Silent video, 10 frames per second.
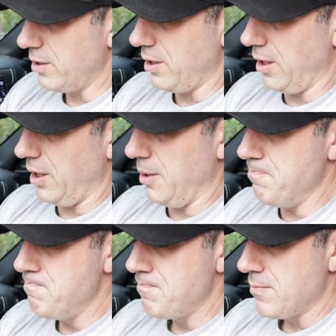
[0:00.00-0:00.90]

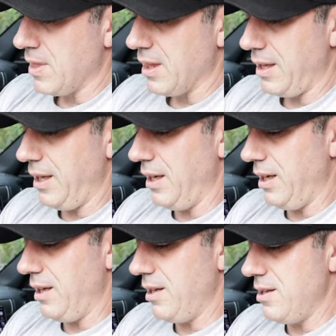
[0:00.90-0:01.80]
Um, it
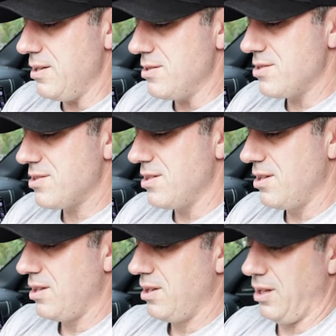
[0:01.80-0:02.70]
is
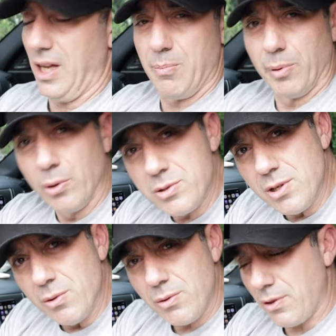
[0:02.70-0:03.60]
a
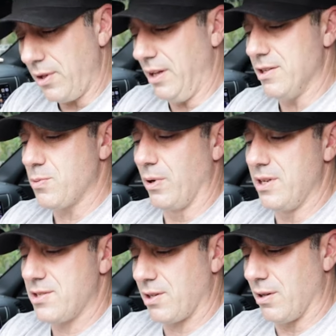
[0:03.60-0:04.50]
Bluetooth, and this one
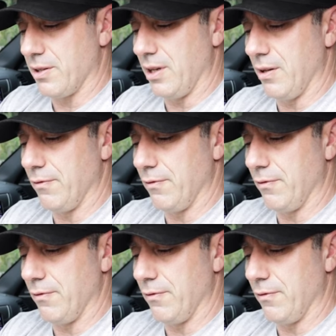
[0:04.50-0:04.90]
is called a uh,